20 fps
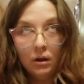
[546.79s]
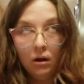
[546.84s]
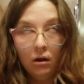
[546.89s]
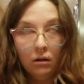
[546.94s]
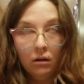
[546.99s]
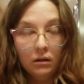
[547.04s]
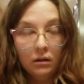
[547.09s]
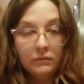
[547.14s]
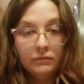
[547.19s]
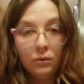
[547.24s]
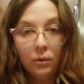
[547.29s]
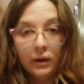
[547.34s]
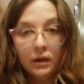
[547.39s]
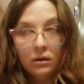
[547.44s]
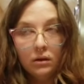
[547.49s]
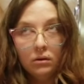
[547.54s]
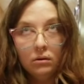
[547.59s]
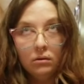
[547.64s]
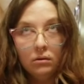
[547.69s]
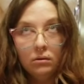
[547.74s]
olive
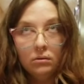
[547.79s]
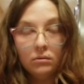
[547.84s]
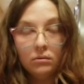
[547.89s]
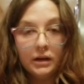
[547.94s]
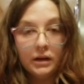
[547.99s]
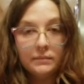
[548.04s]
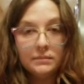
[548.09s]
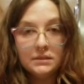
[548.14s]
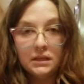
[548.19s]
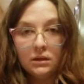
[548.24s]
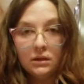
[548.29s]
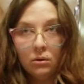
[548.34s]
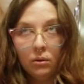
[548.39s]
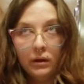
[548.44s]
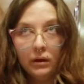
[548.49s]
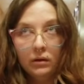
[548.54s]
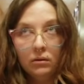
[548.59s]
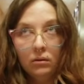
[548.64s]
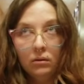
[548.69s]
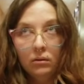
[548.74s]
oil, grapeseed
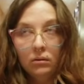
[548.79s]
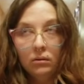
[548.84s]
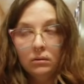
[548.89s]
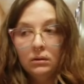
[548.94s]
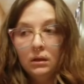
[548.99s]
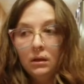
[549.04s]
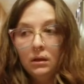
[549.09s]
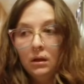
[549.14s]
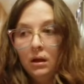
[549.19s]
oil,